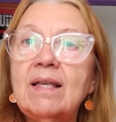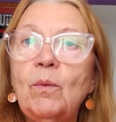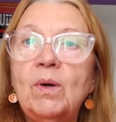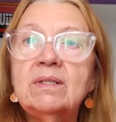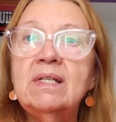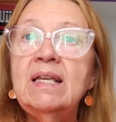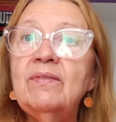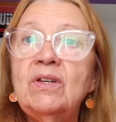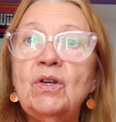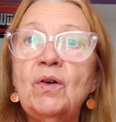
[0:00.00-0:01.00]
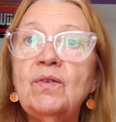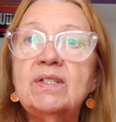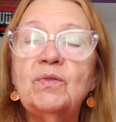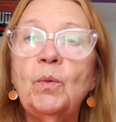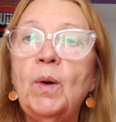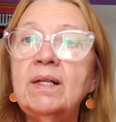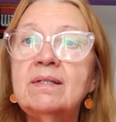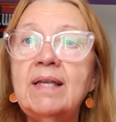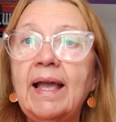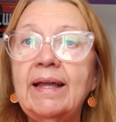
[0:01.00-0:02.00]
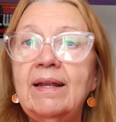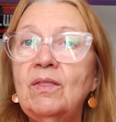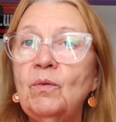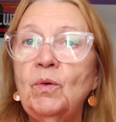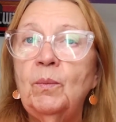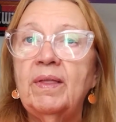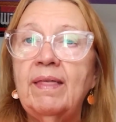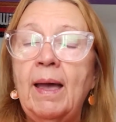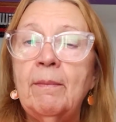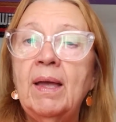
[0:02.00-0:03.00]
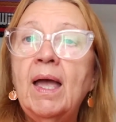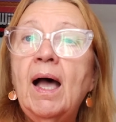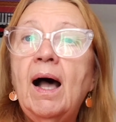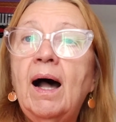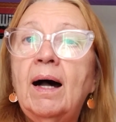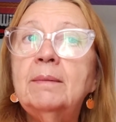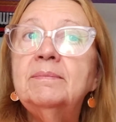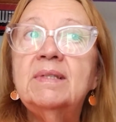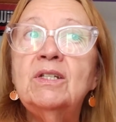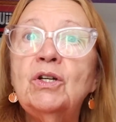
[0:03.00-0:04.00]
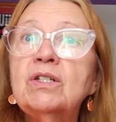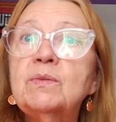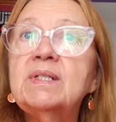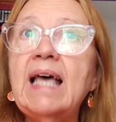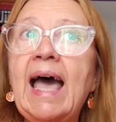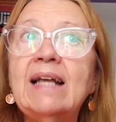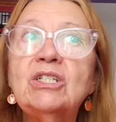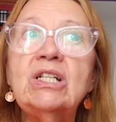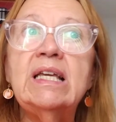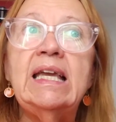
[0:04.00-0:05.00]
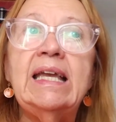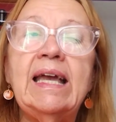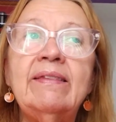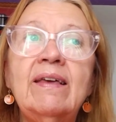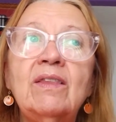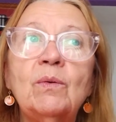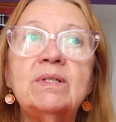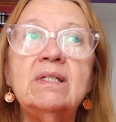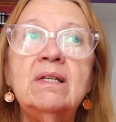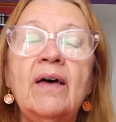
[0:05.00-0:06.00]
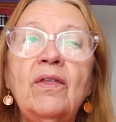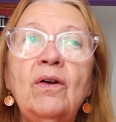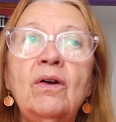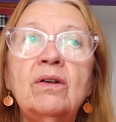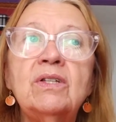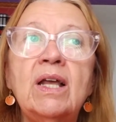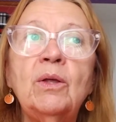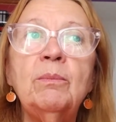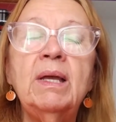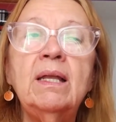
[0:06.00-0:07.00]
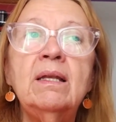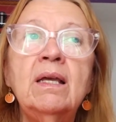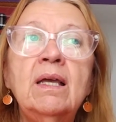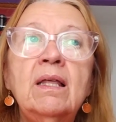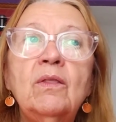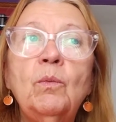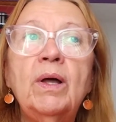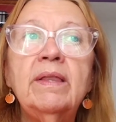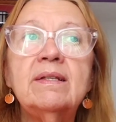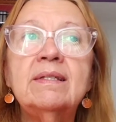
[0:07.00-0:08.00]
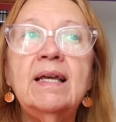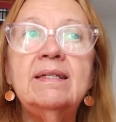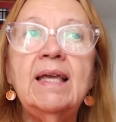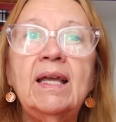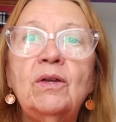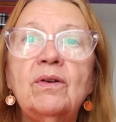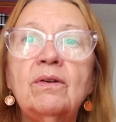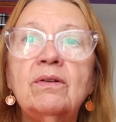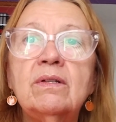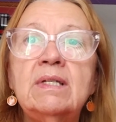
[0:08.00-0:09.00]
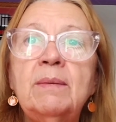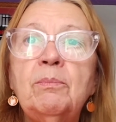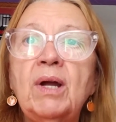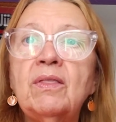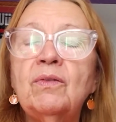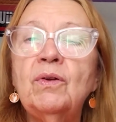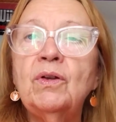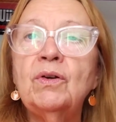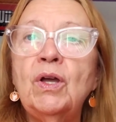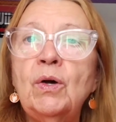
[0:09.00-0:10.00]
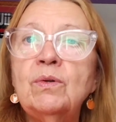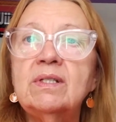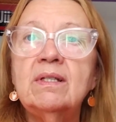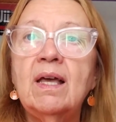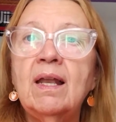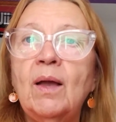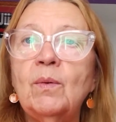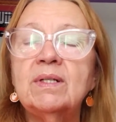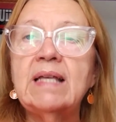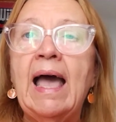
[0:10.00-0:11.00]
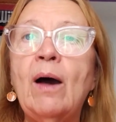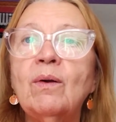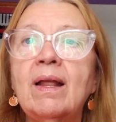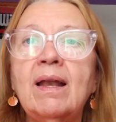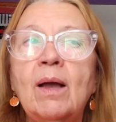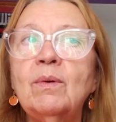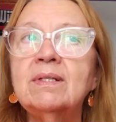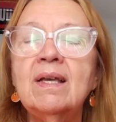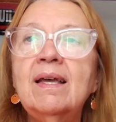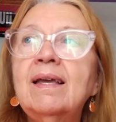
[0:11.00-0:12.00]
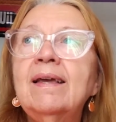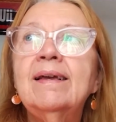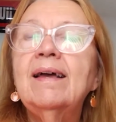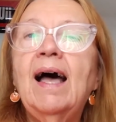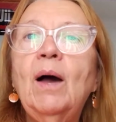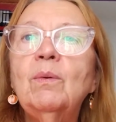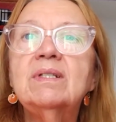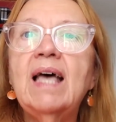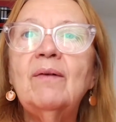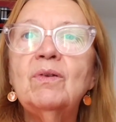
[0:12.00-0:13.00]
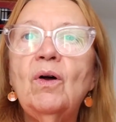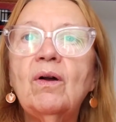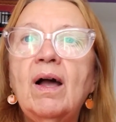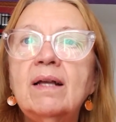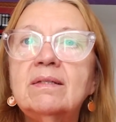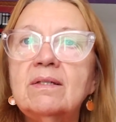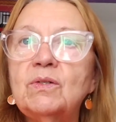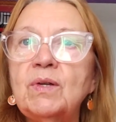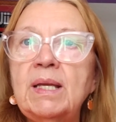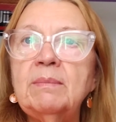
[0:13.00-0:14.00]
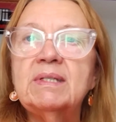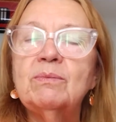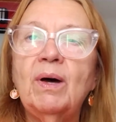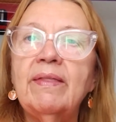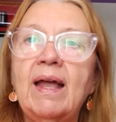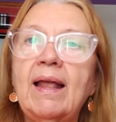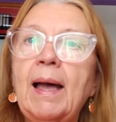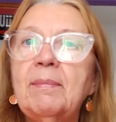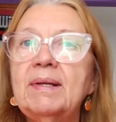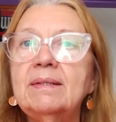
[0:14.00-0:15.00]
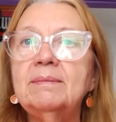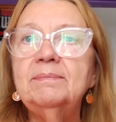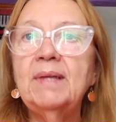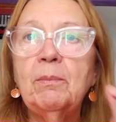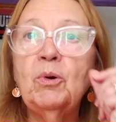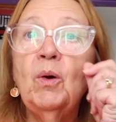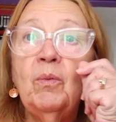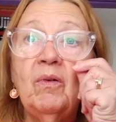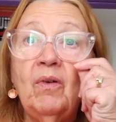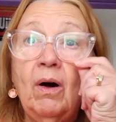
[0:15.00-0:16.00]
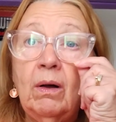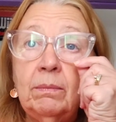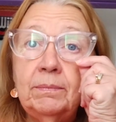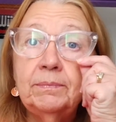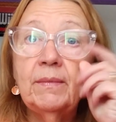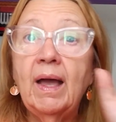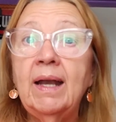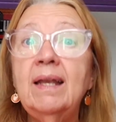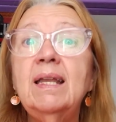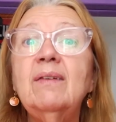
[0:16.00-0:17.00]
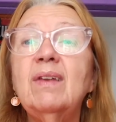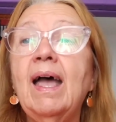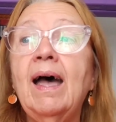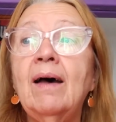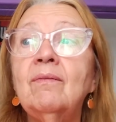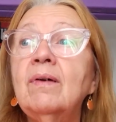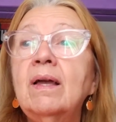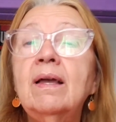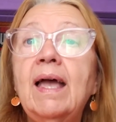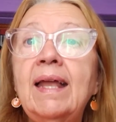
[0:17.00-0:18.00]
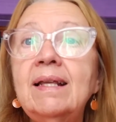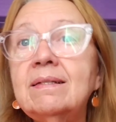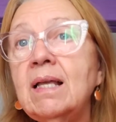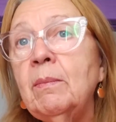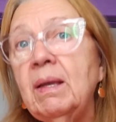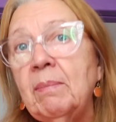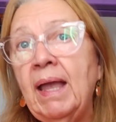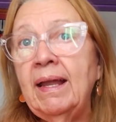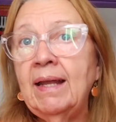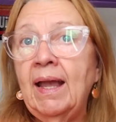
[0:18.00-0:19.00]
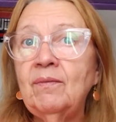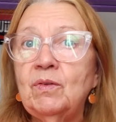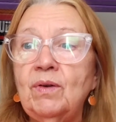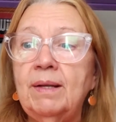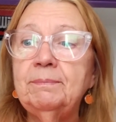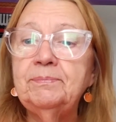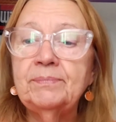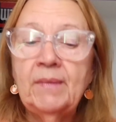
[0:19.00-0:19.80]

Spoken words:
I wasn't even nervous for 1 second in the room with them. The nurse was Ashley, and then there was another gentleman, the one that said take your deep breath through your nose, and then I was out, and I was having all kinds of dreams while that happened. That propofol, I didn't even have any stomach pain after it.